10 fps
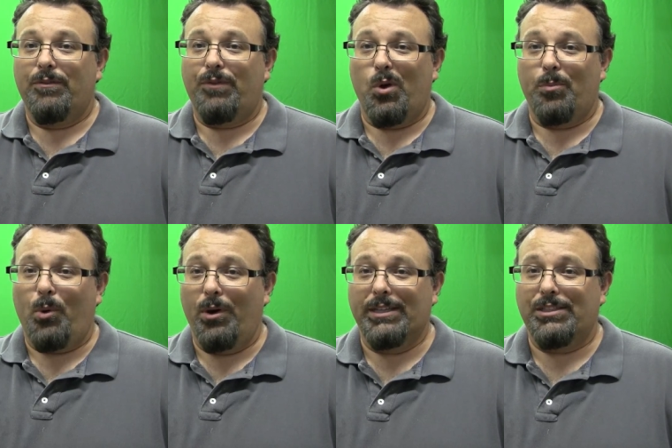
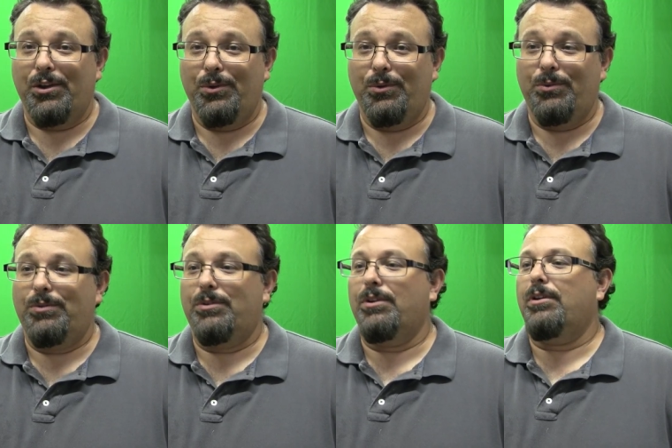4.2
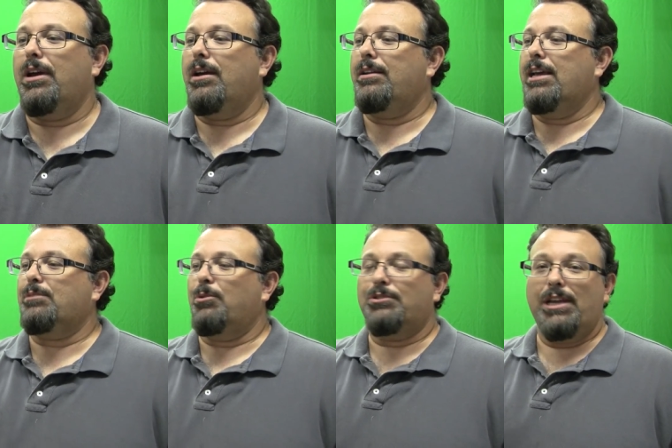uh,
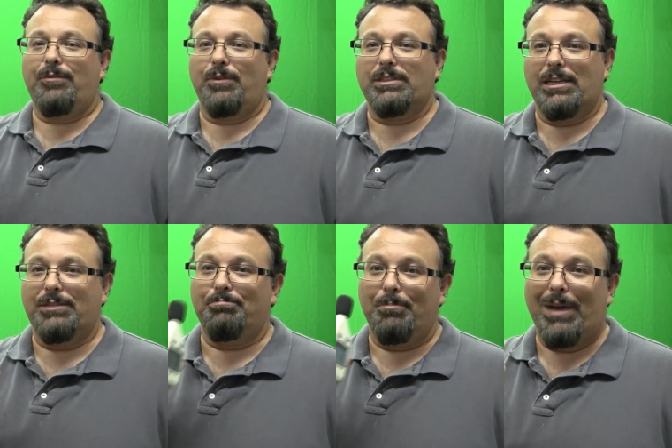decibel difference
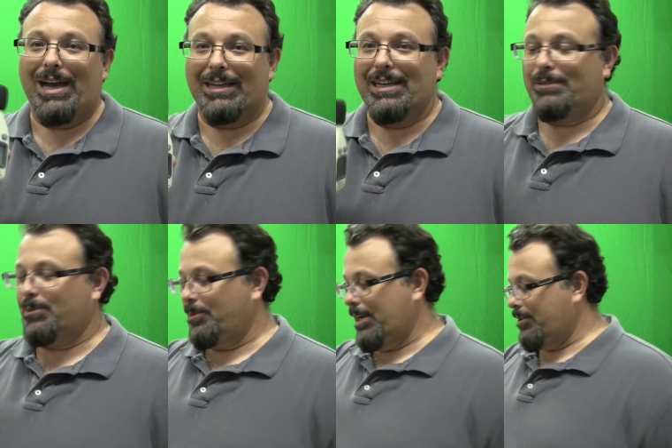in my
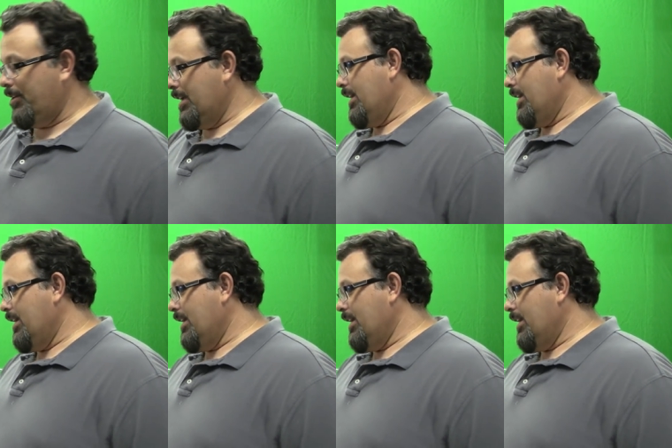decibel meter.